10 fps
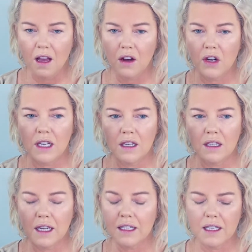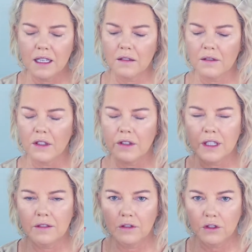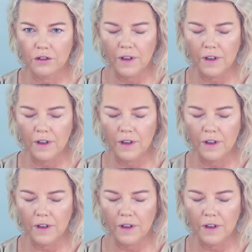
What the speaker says: On a Too